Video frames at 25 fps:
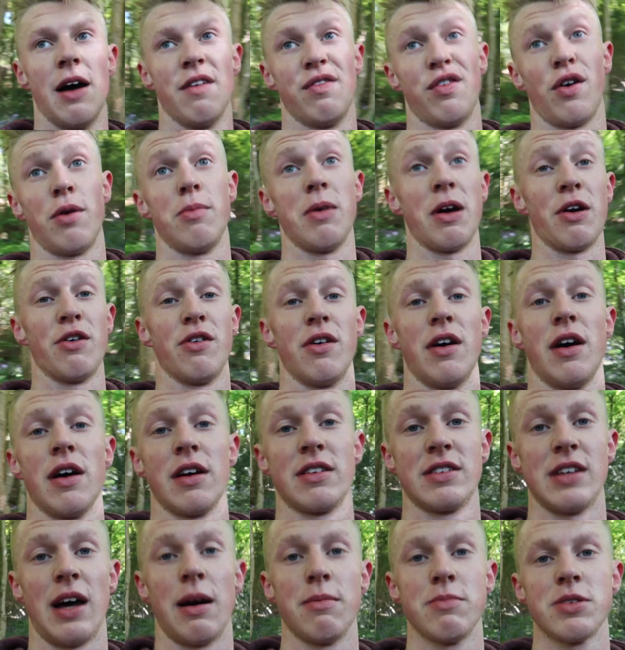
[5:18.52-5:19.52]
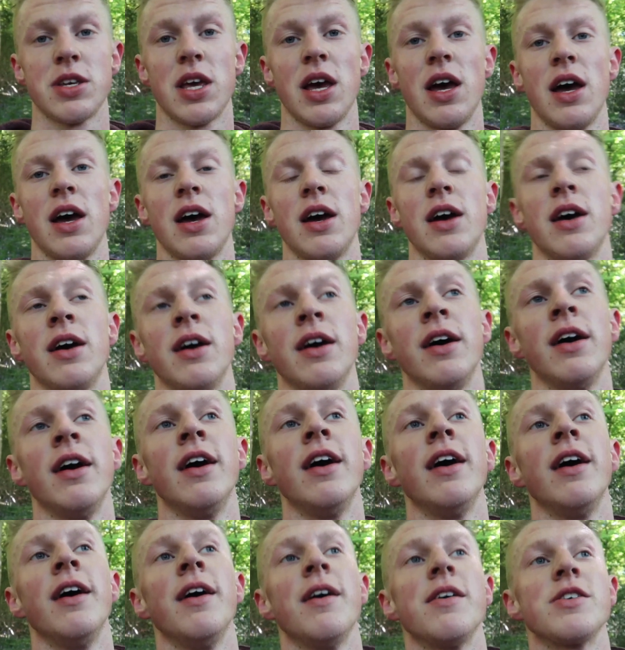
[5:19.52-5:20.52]
for my exams.
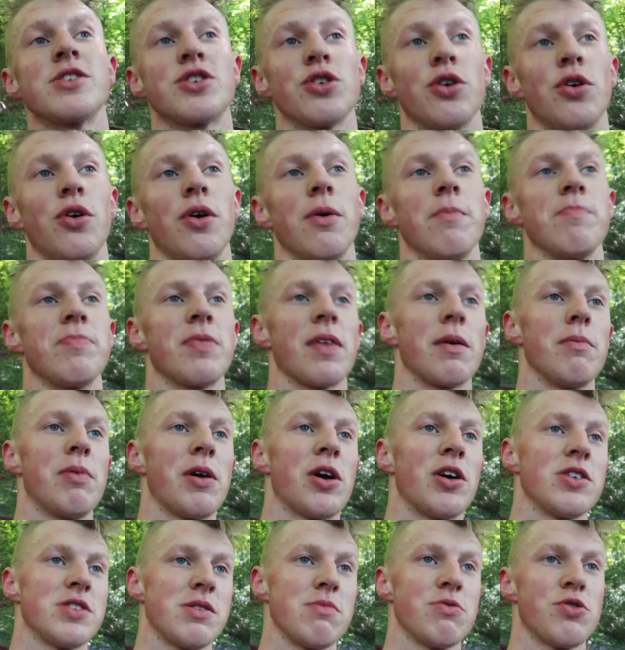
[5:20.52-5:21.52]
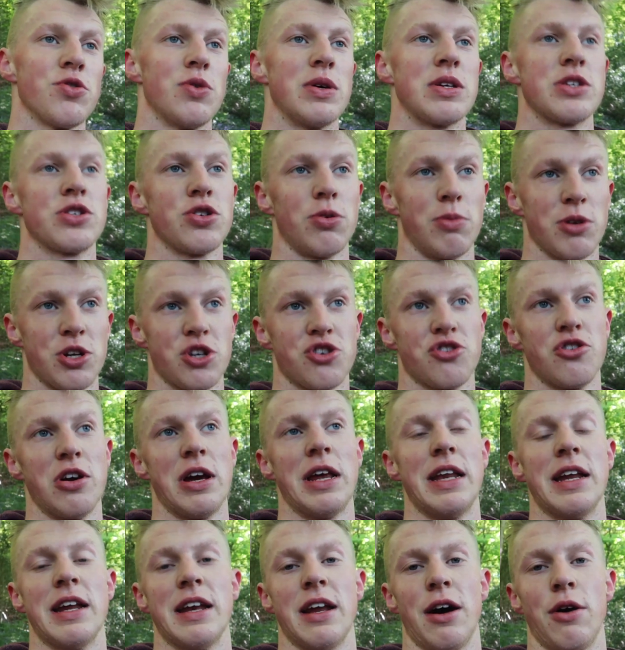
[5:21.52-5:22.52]
So because I'm doing so much
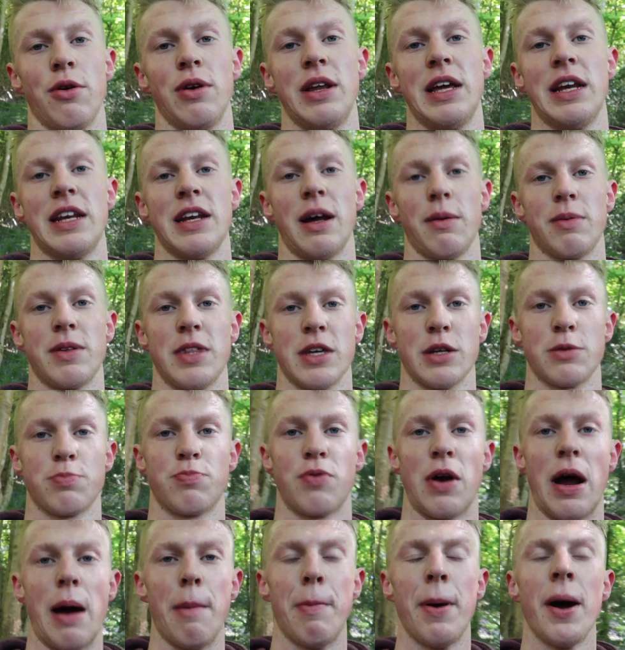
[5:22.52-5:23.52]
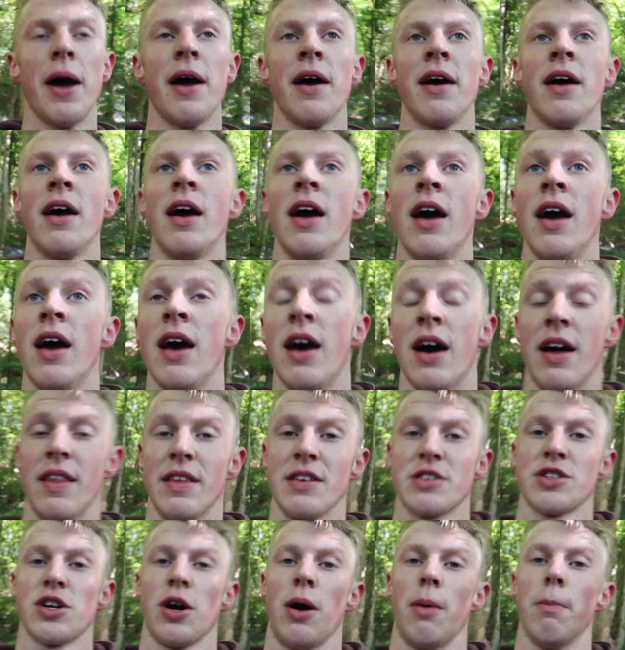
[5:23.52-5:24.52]
training now leading up to this prep and
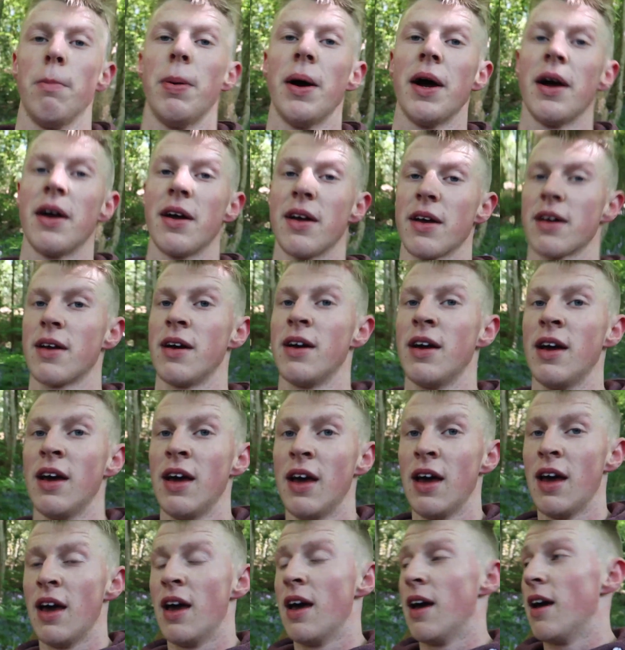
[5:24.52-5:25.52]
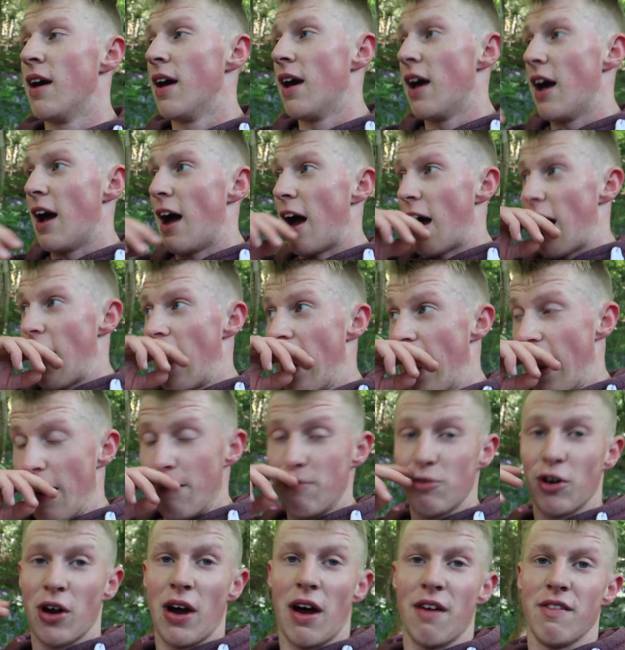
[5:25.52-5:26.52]
this comp,
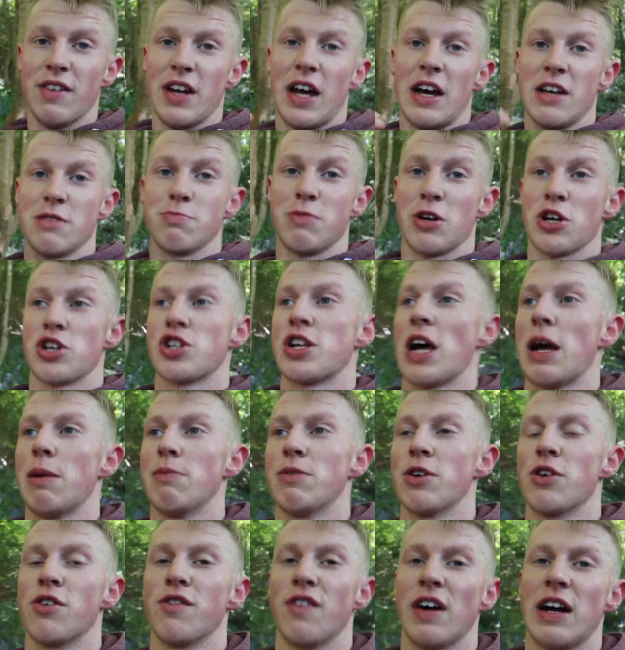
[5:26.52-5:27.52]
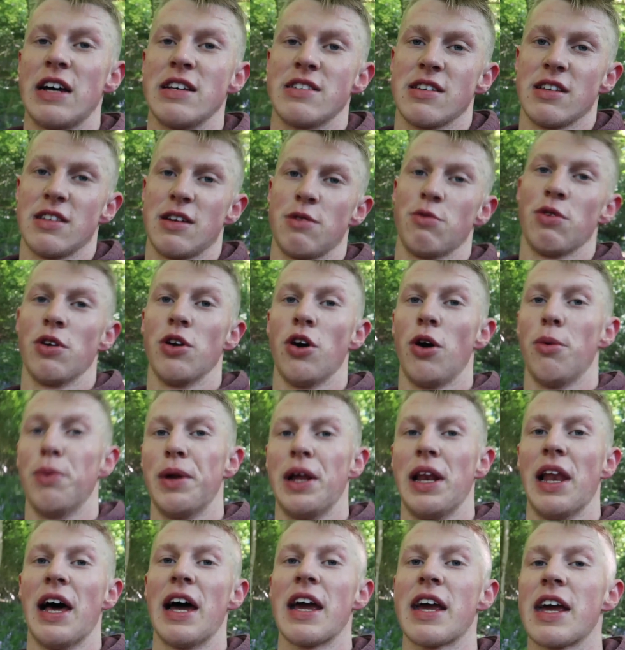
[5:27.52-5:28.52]
I'm not having as much time to revise as I would
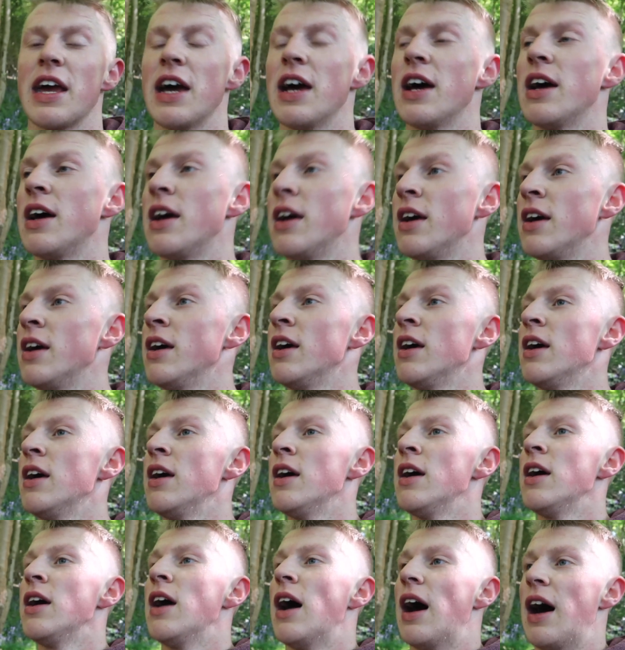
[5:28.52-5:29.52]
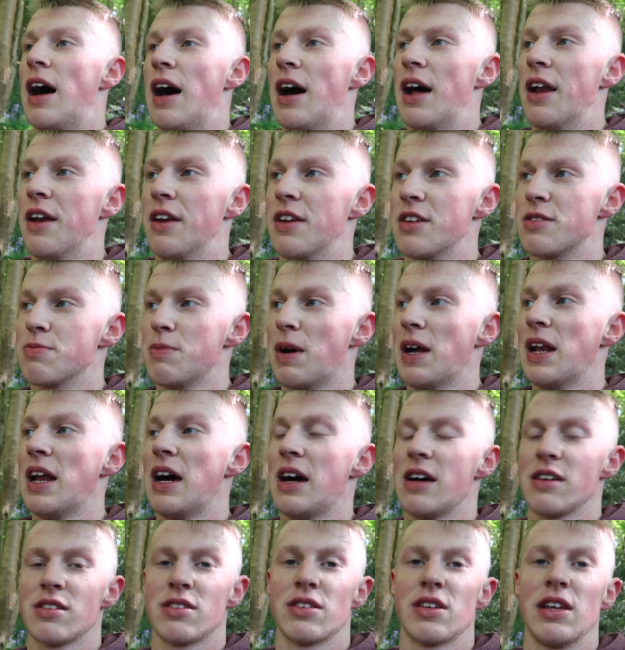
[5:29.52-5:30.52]
normally like, and it's my
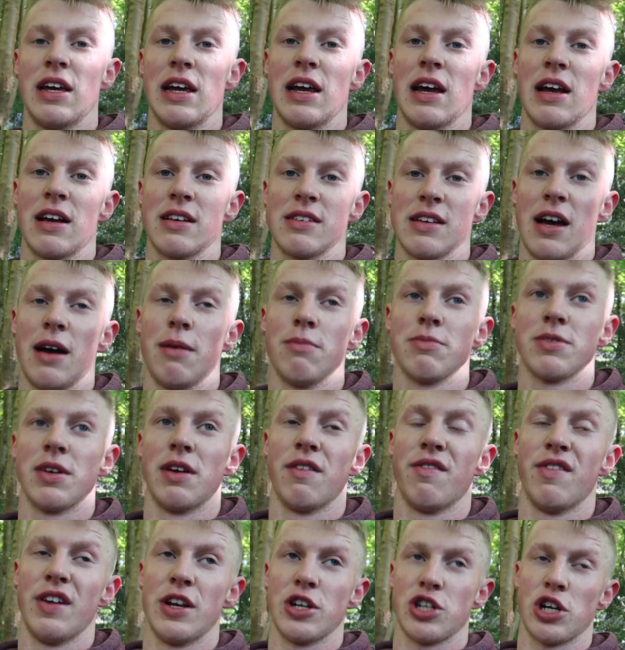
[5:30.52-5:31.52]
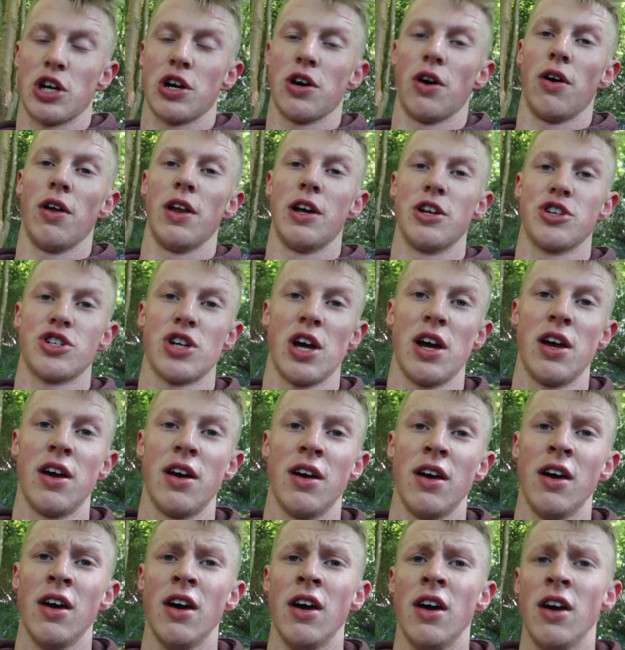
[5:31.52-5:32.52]
last exams. I'm finishing college,
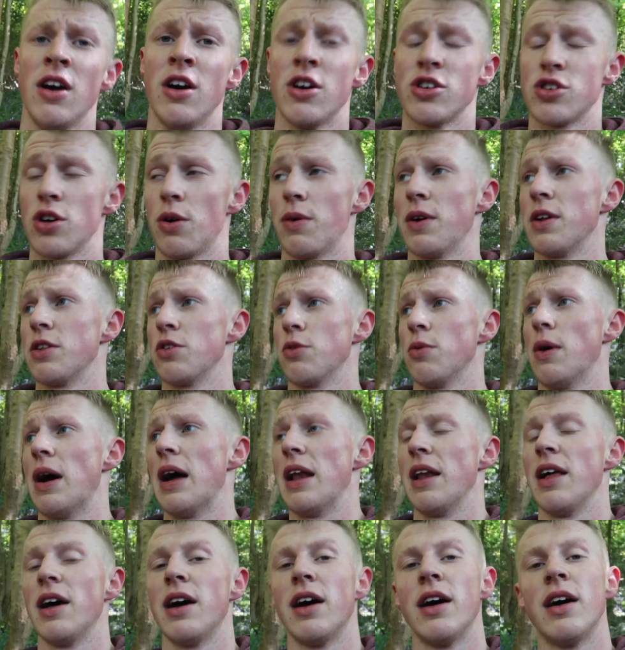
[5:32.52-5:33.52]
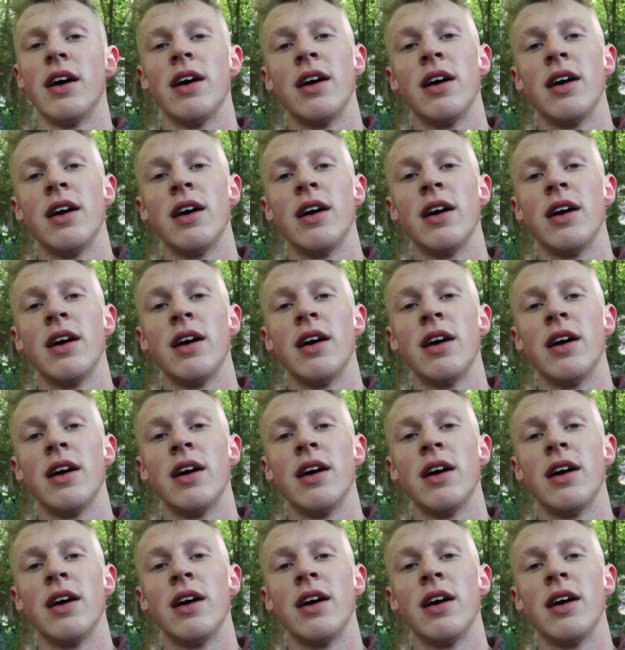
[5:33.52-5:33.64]
so I want to do well.